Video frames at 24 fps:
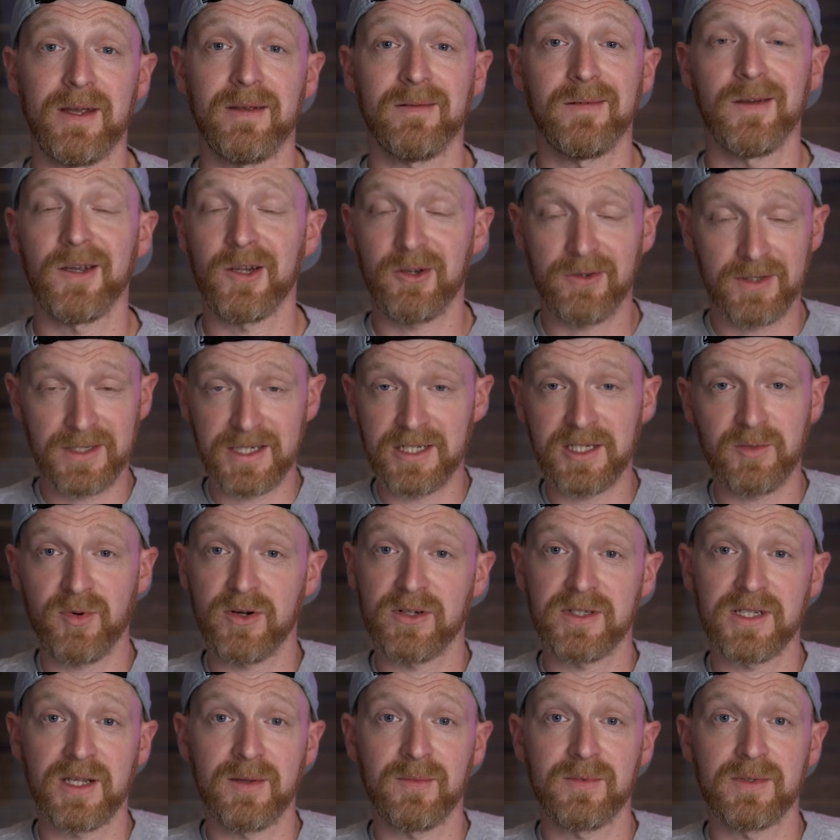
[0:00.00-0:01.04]
way, at
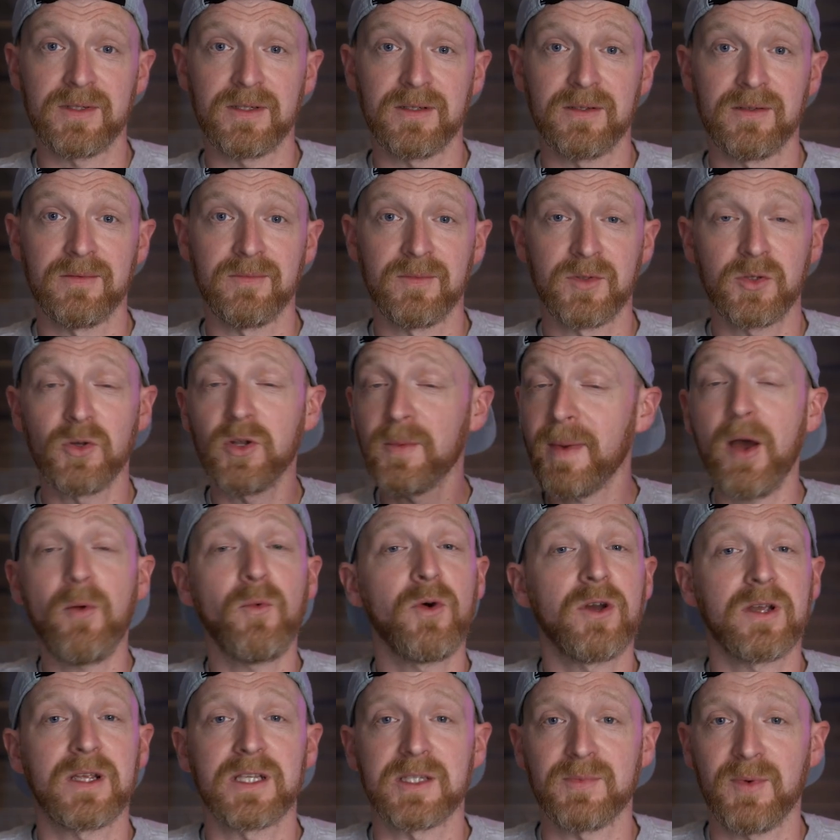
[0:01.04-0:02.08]
DigiPro Tips. It's all about
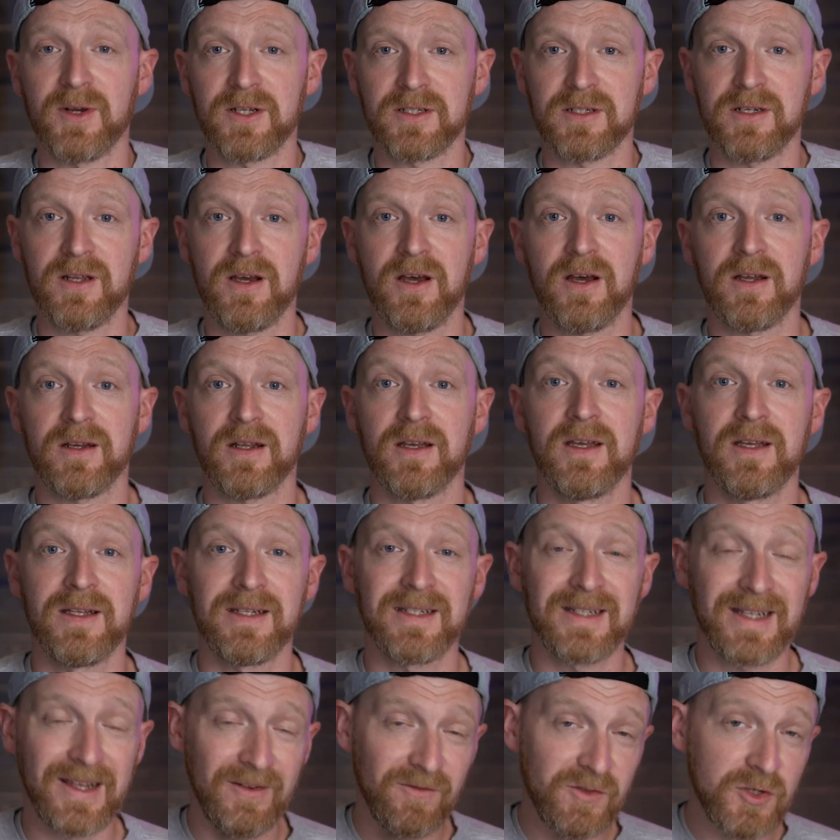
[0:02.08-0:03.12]
working smarter, not harder.
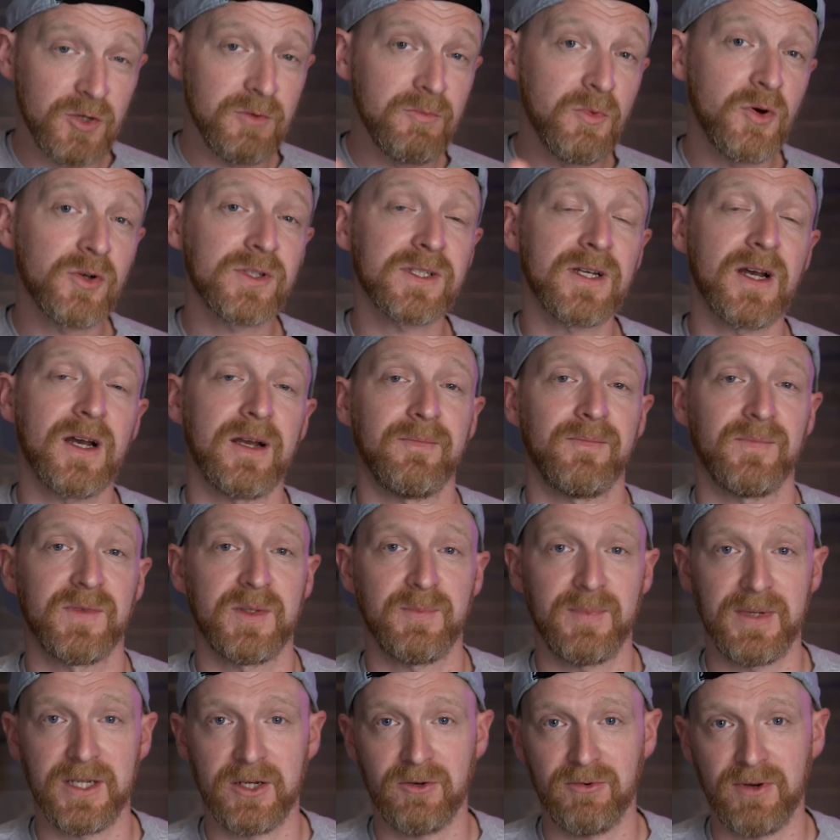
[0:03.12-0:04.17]
It gives you more time
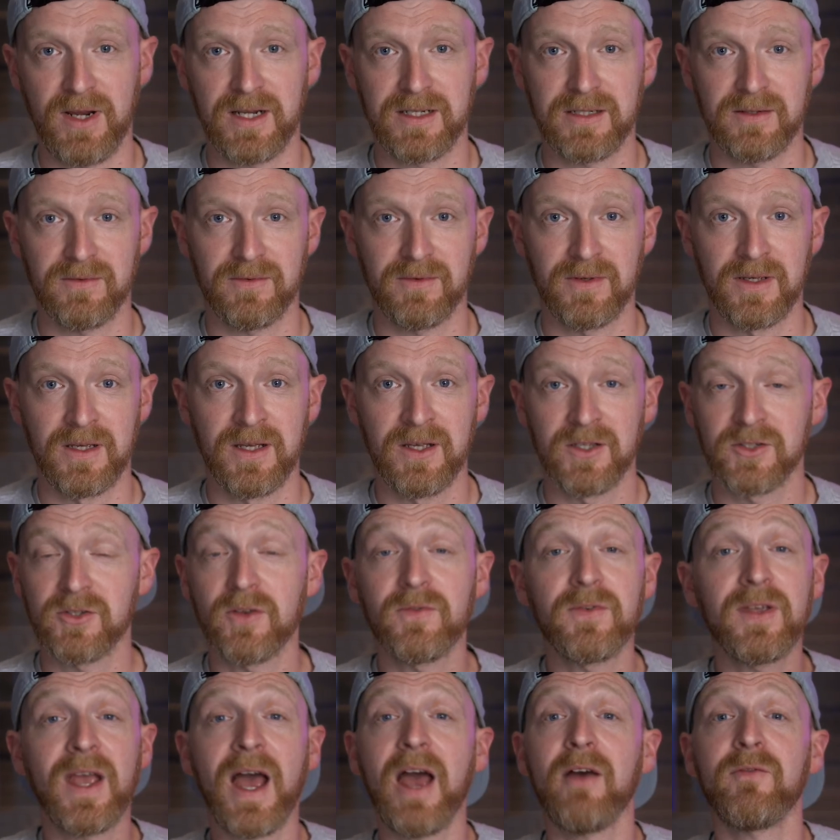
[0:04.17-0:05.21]
to be creative. So
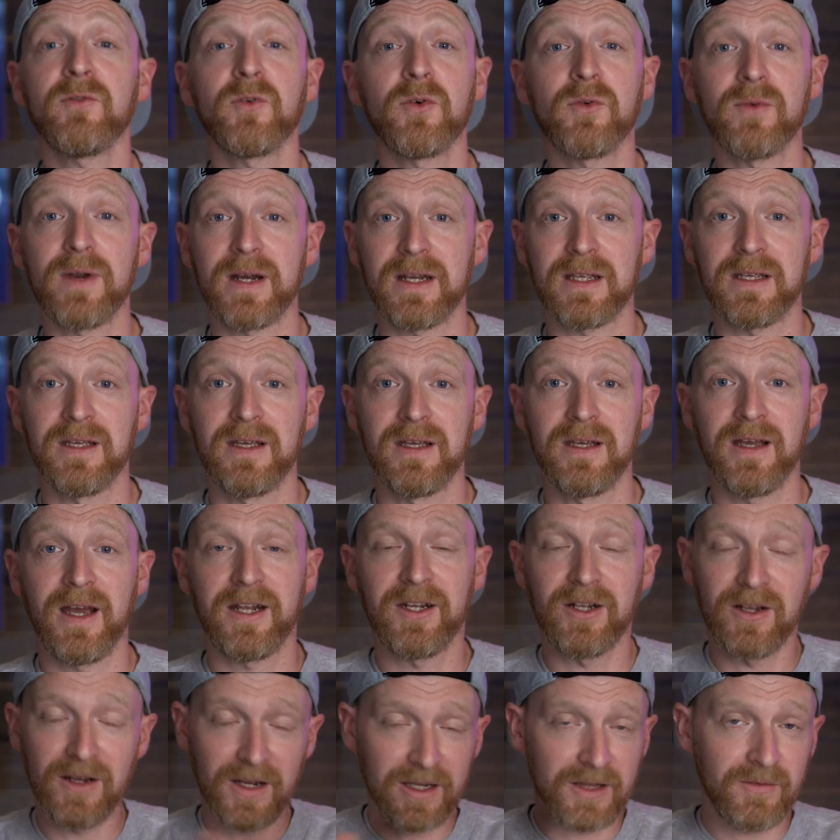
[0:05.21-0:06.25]
if you haven't already
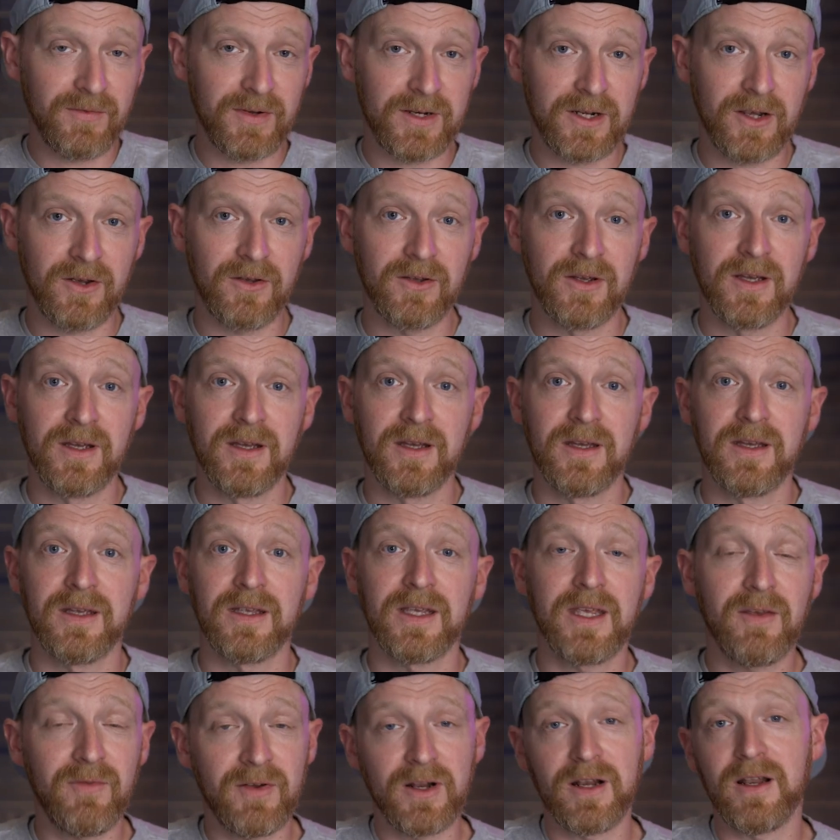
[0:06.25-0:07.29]
and you like the video,
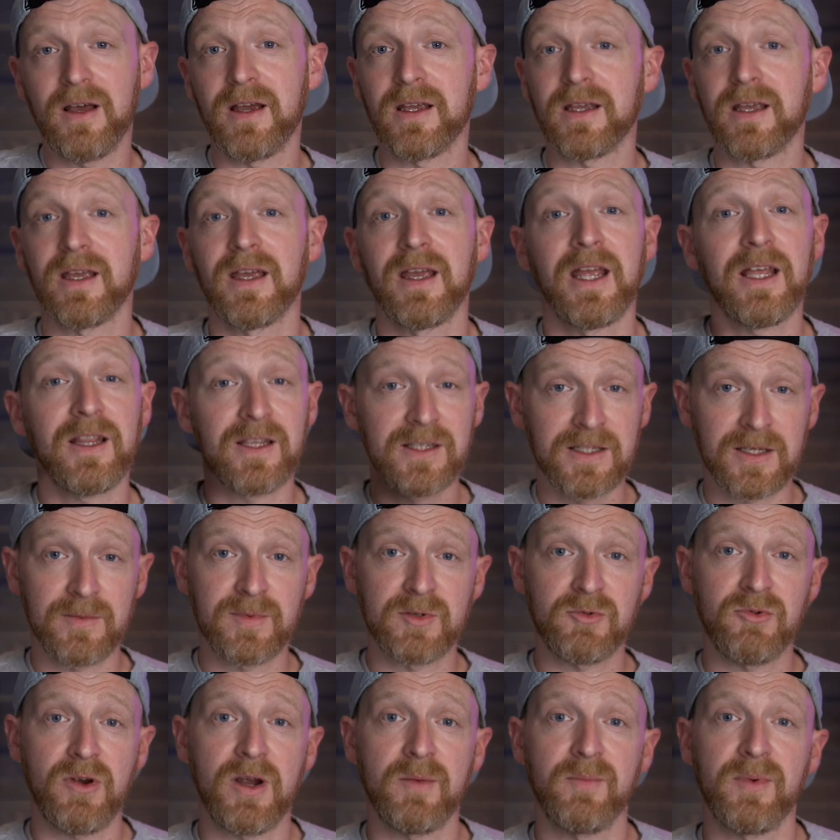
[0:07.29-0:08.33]
give it a like, hit the
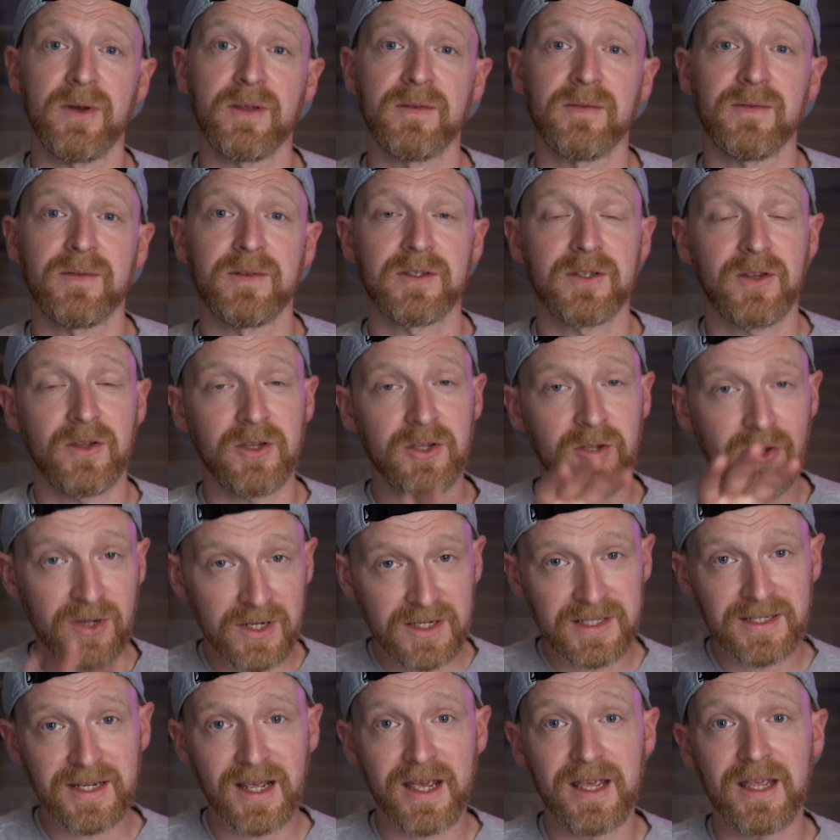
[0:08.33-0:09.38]
subscribe button so that you
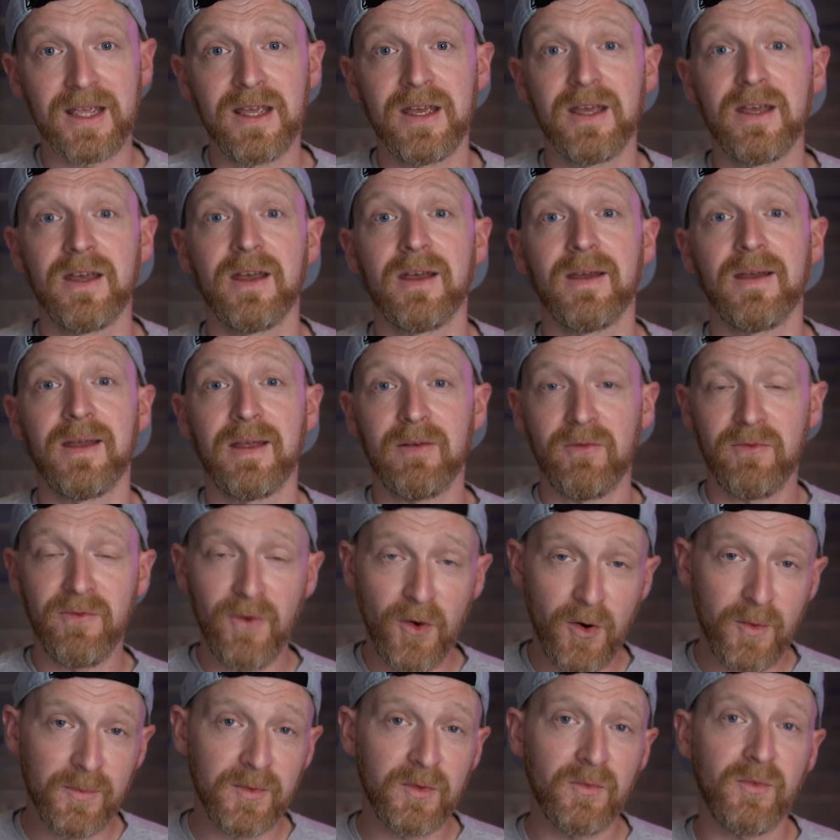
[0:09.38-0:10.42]
can stay
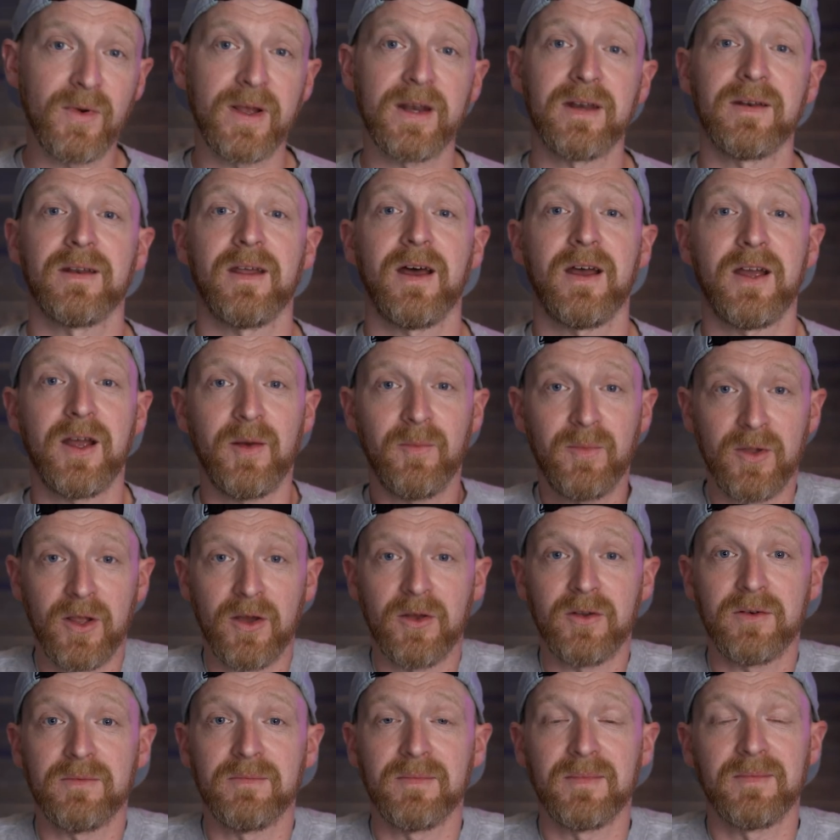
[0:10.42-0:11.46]
informed of when I
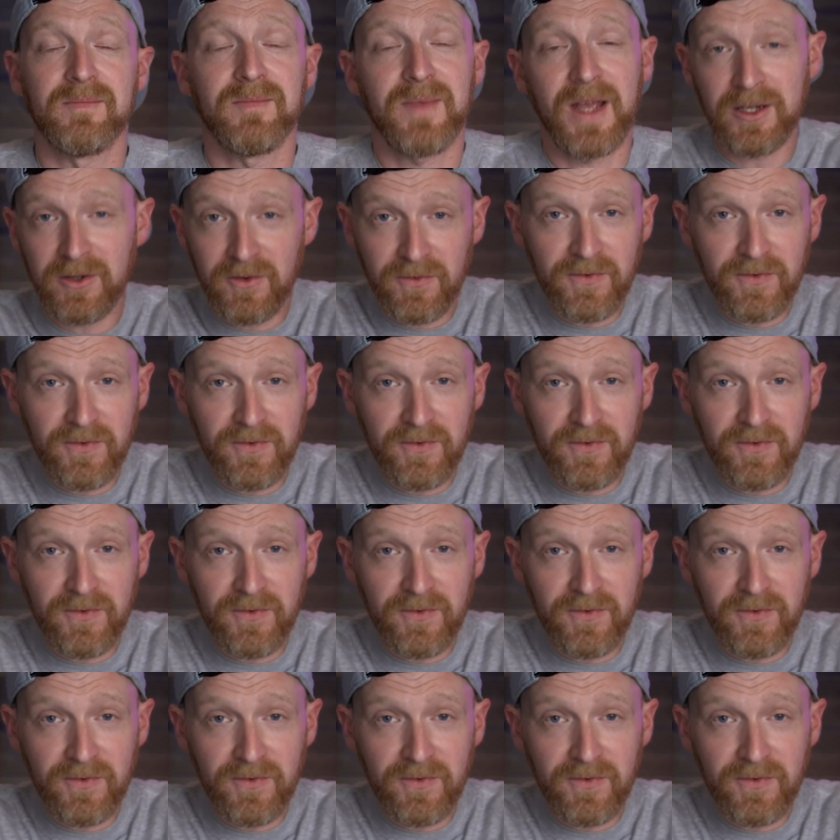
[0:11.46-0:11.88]
upload and